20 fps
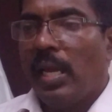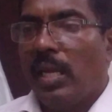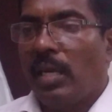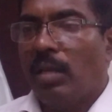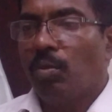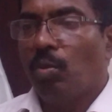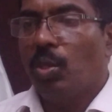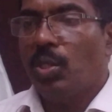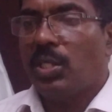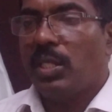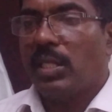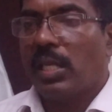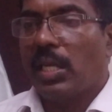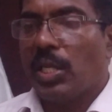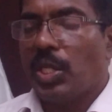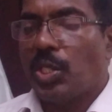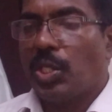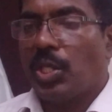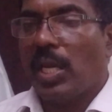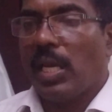in which
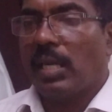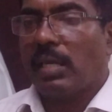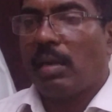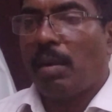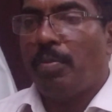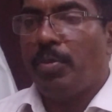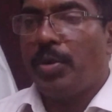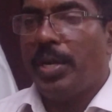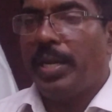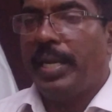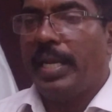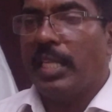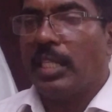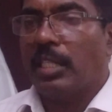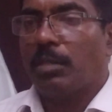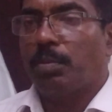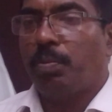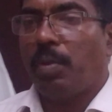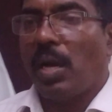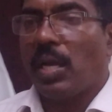Christian
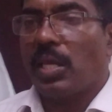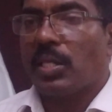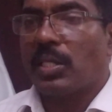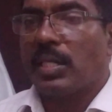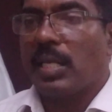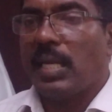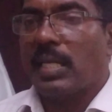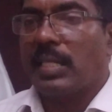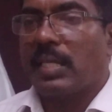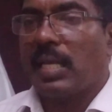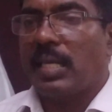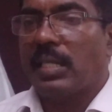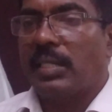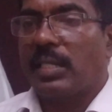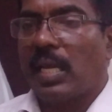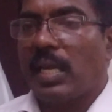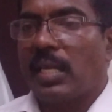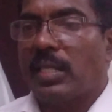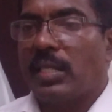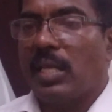communities, pastors
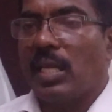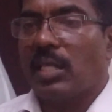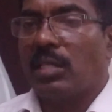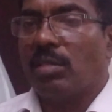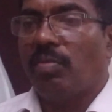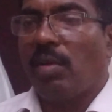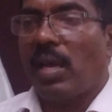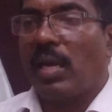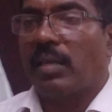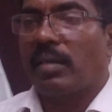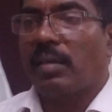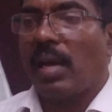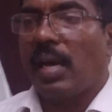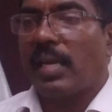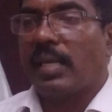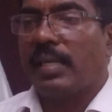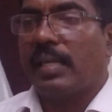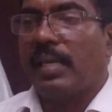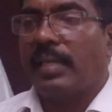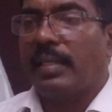and churches were
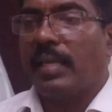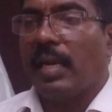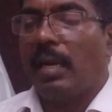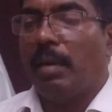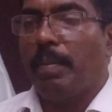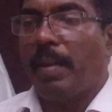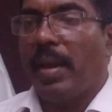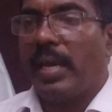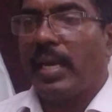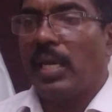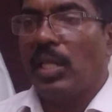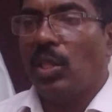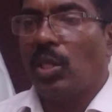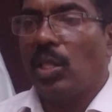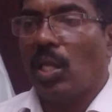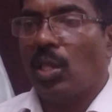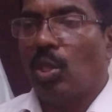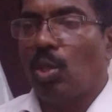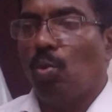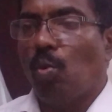targeted by
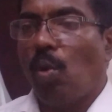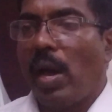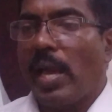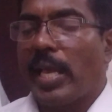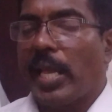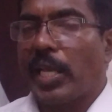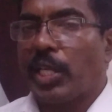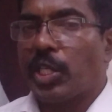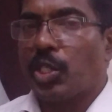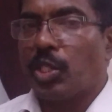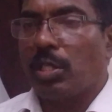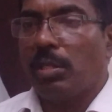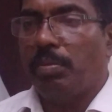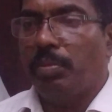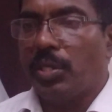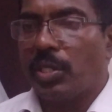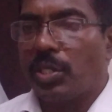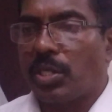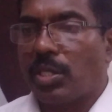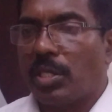Hindutva
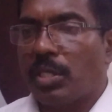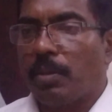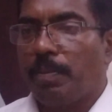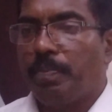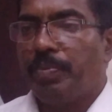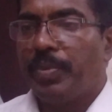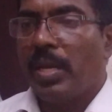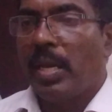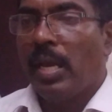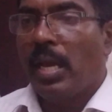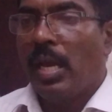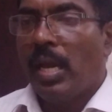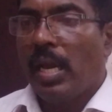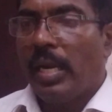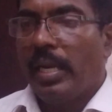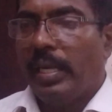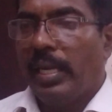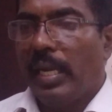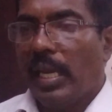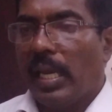extremists.
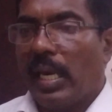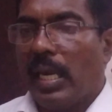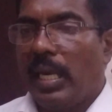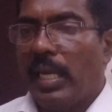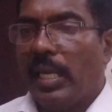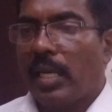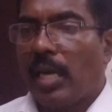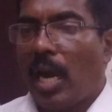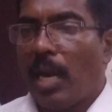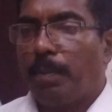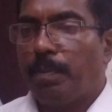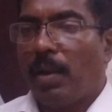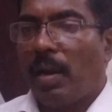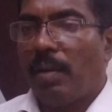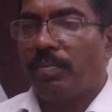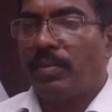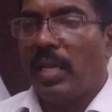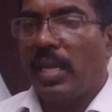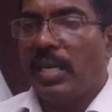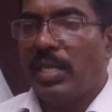Nearly half
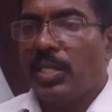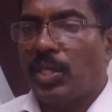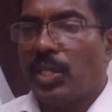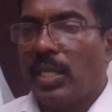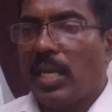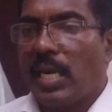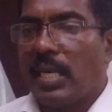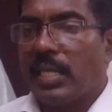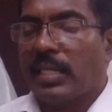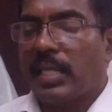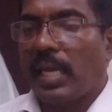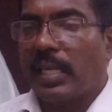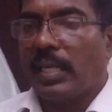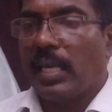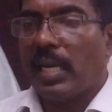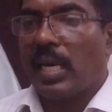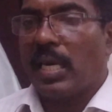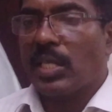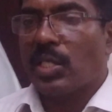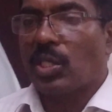of the incidents
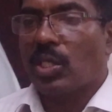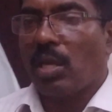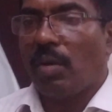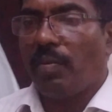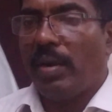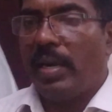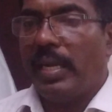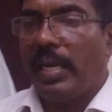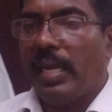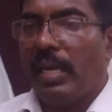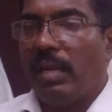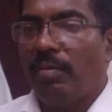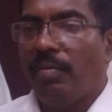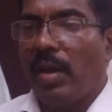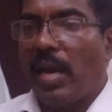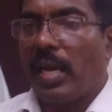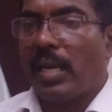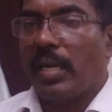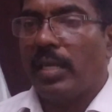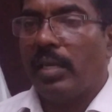117
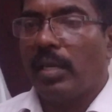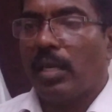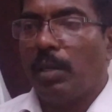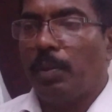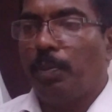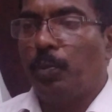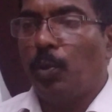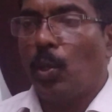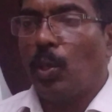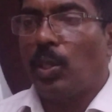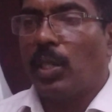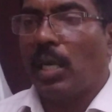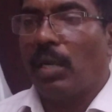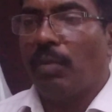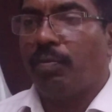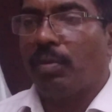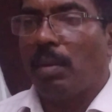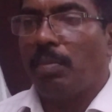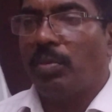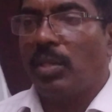were
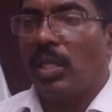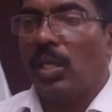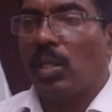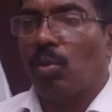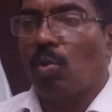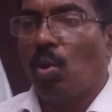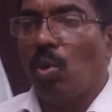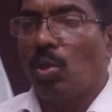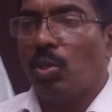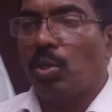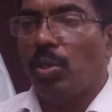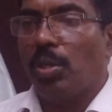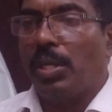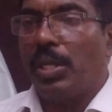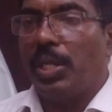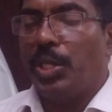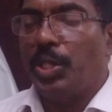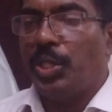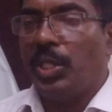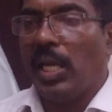reported from the Kongu
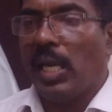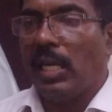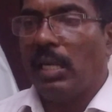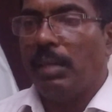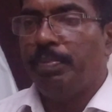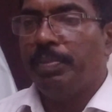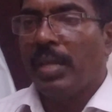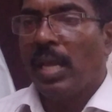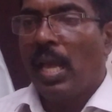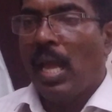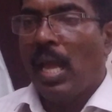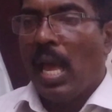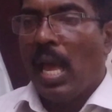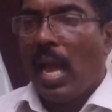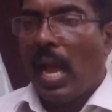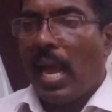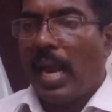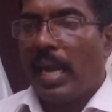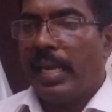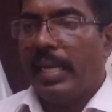region
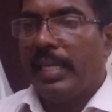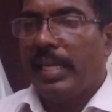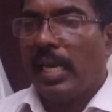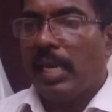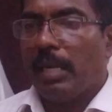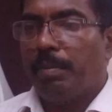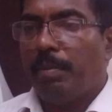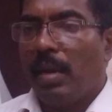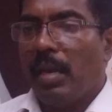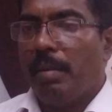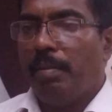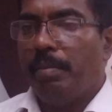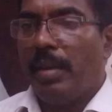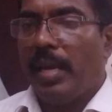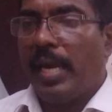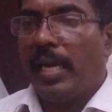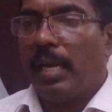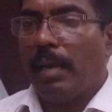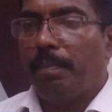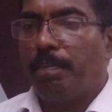and nearby
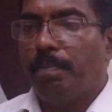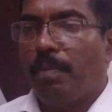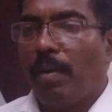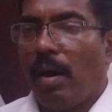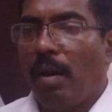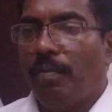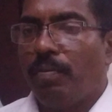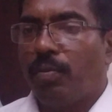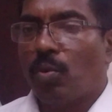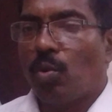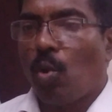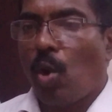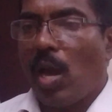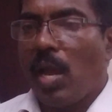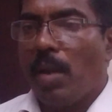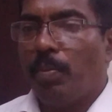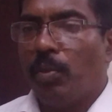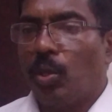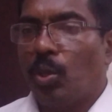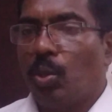made up of
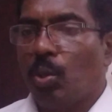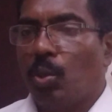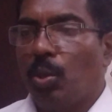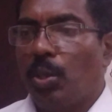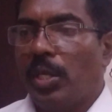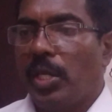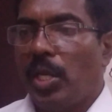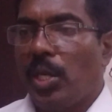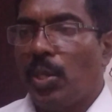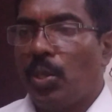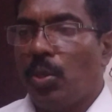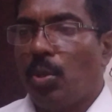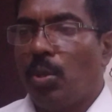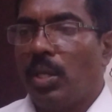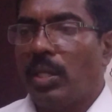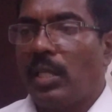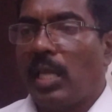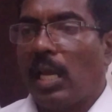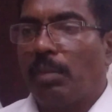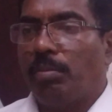Coimbatore,
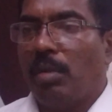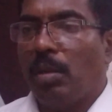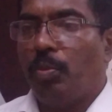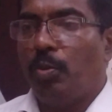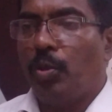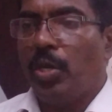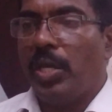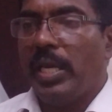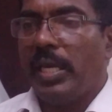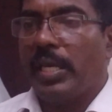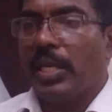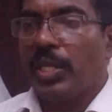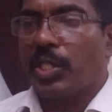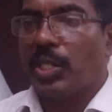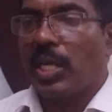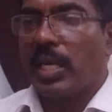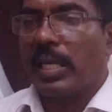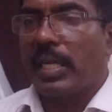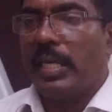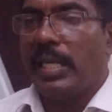Erode, Dharmapuri,
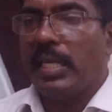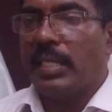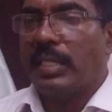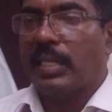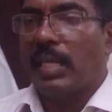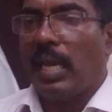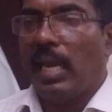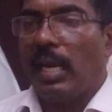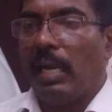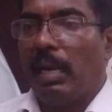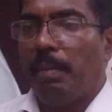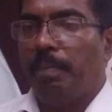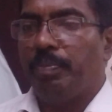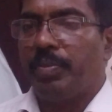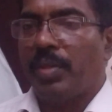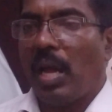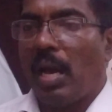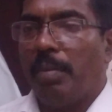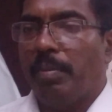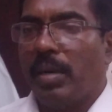Krishnagiri,
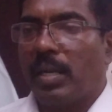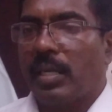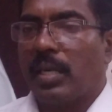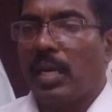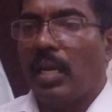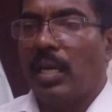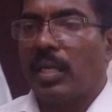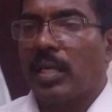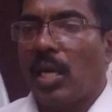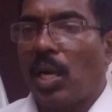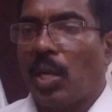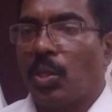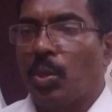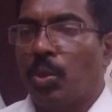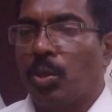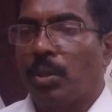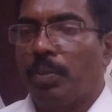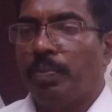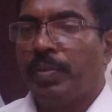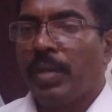Salem, Namakkal,
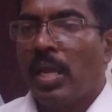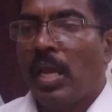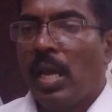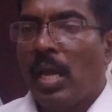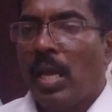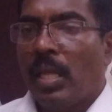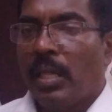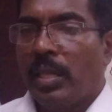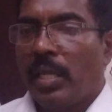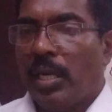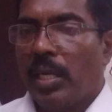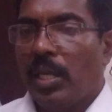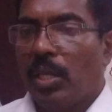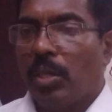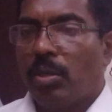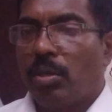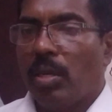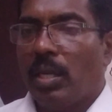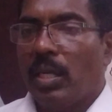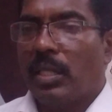Karur
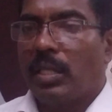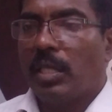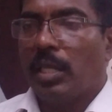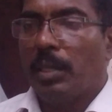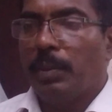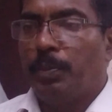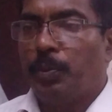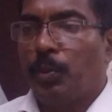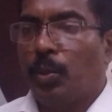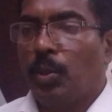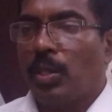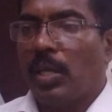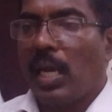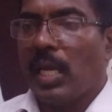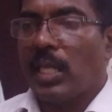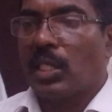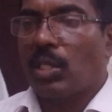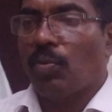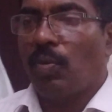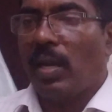Dindukal, Tirupur
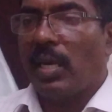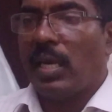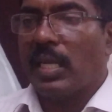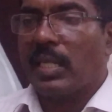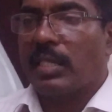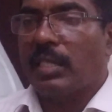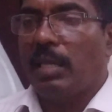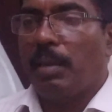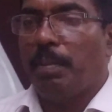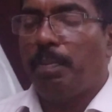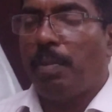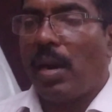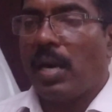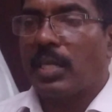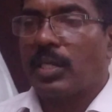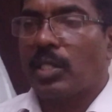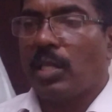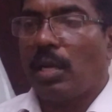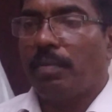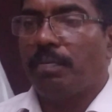as well as the
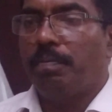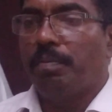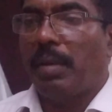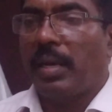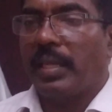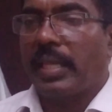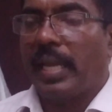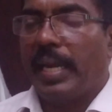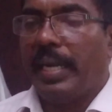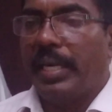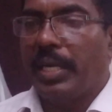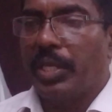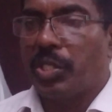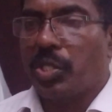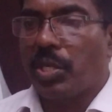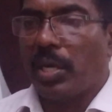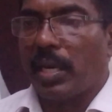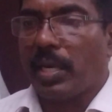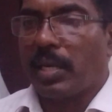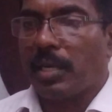parts of Madurai
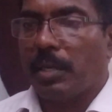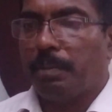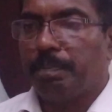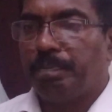district.